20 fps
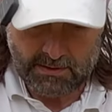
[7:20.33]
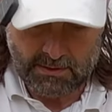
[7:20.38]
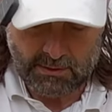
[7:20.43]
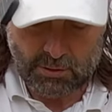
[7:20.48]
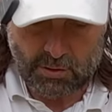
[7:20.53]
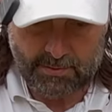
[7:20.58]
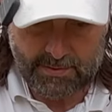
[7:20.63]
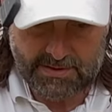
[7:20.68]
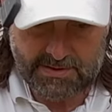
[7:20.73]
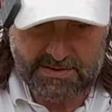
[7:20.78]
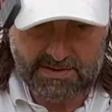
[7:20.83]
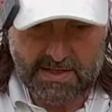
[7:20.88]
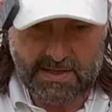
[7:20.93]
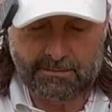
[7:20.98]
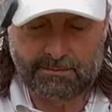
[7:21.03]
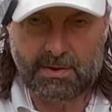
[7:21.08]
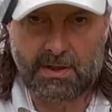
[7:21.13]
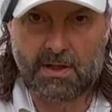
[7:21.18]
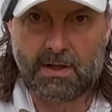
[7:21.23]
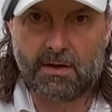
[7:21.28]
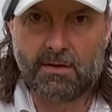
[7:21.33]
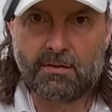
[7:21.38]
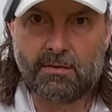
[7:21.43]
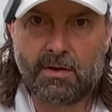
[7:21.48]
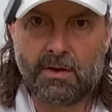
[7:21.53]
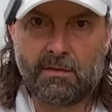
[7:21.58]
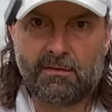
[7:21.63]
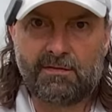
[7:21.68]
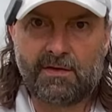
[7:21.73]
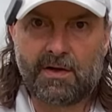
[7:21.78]
Comments down below
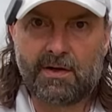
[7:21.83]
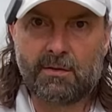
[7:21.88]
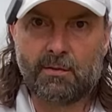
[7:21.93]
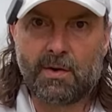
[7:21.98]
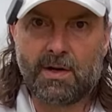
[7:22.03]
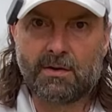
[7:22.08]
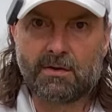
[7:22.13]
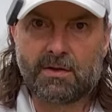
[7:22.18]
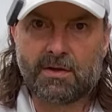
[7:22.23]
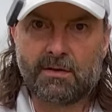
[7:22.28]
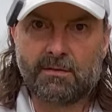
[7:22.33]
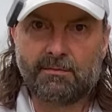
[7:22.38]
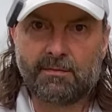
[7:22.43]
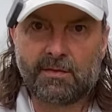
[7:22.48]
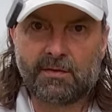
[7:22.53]
are very welcome.